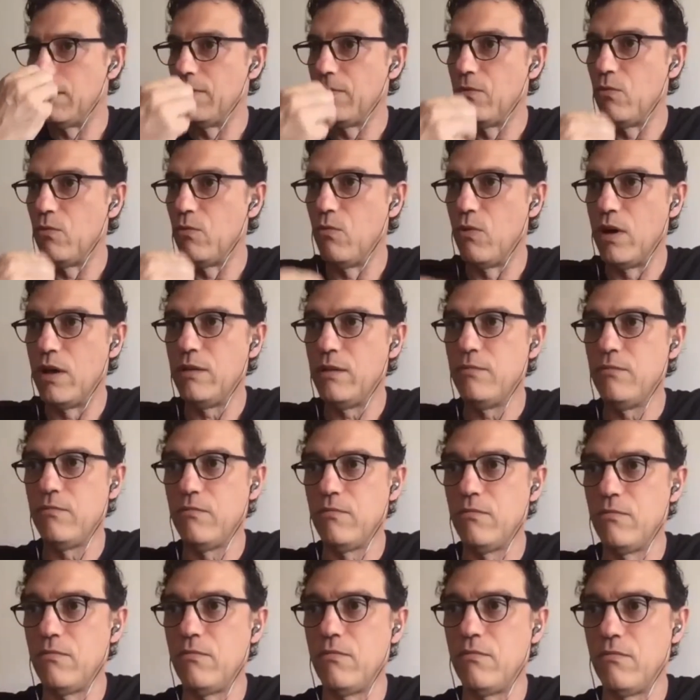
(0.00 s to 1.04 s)
one
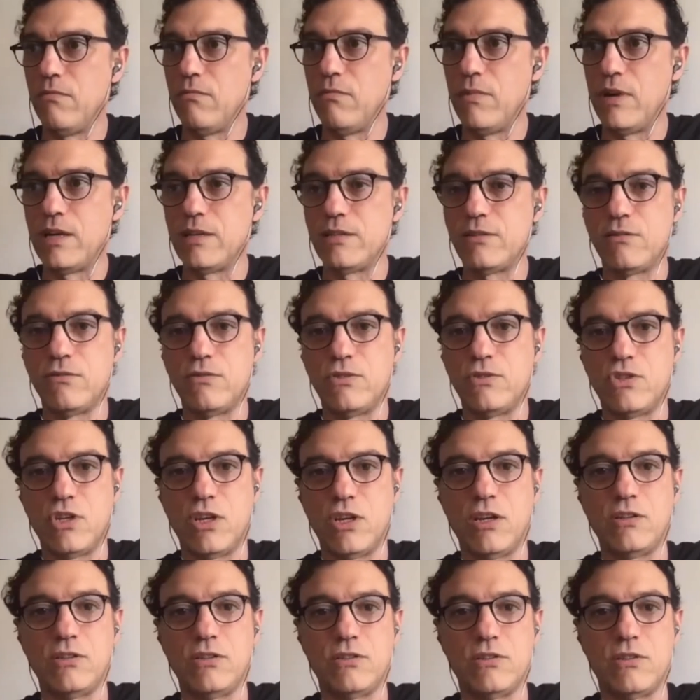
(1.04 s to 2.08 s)
must to
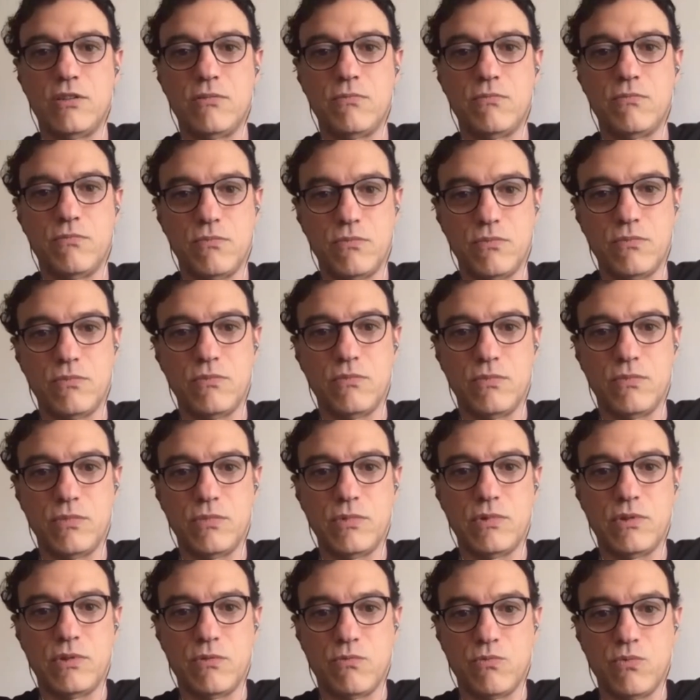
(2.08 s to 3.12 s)
change the
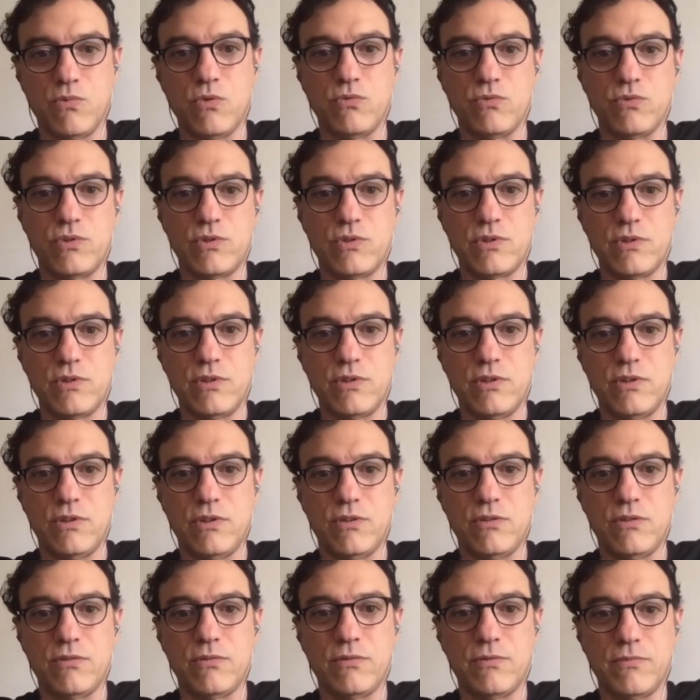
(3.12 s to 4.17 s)
the rules you
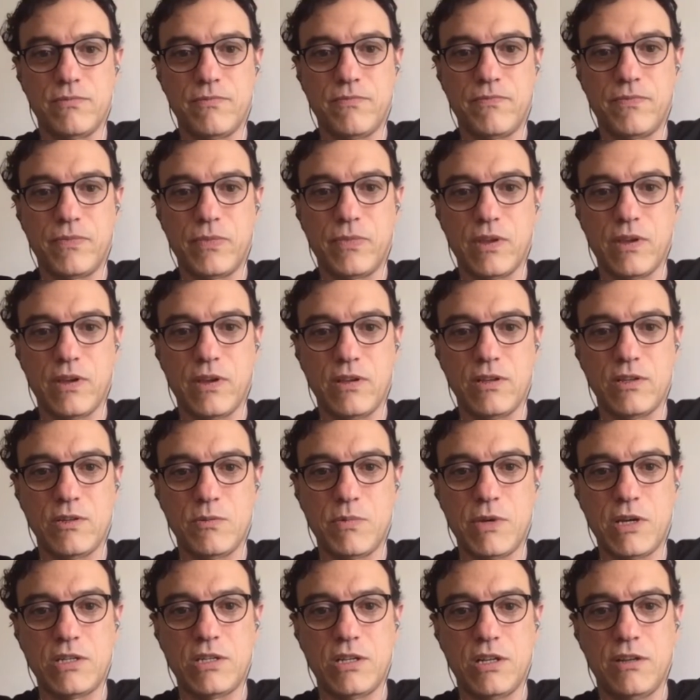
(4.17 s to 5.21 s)
know and mm-hmm.
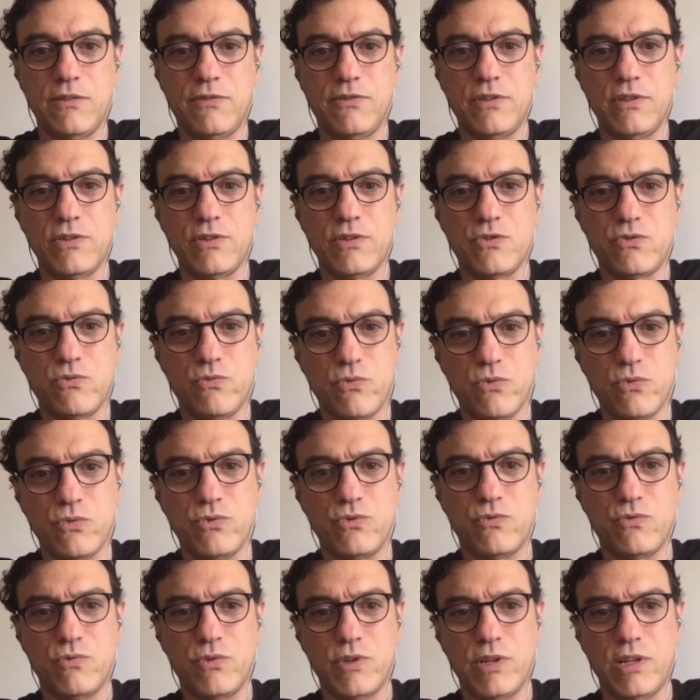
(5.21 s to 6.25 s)
especially mm-hmm. if these
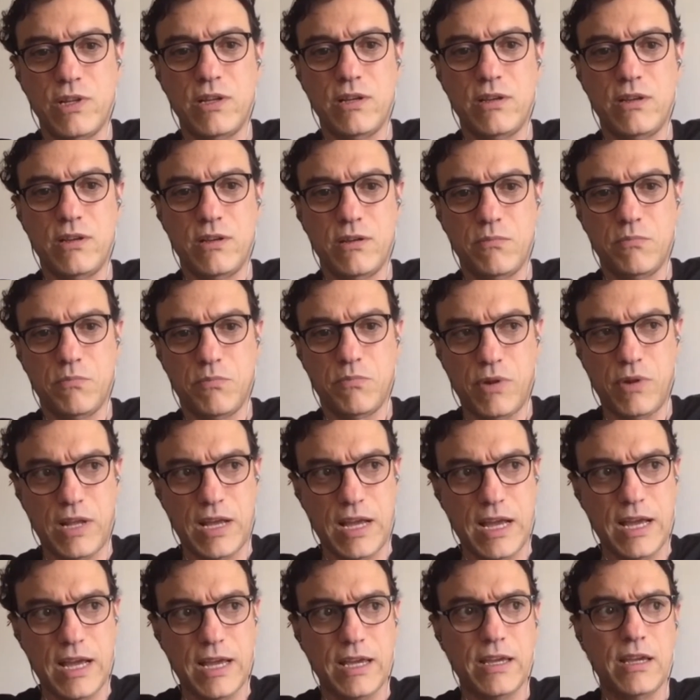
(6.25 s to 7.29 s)
rules really
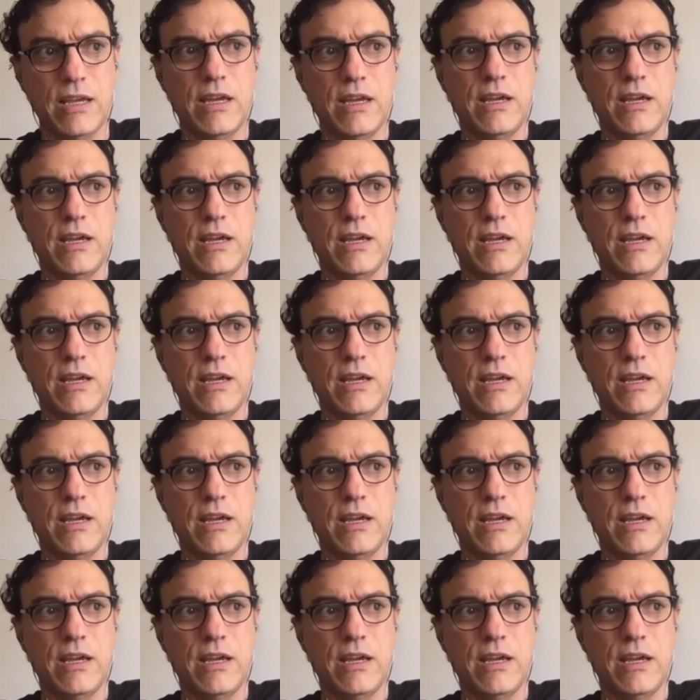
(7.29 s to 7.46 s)
imply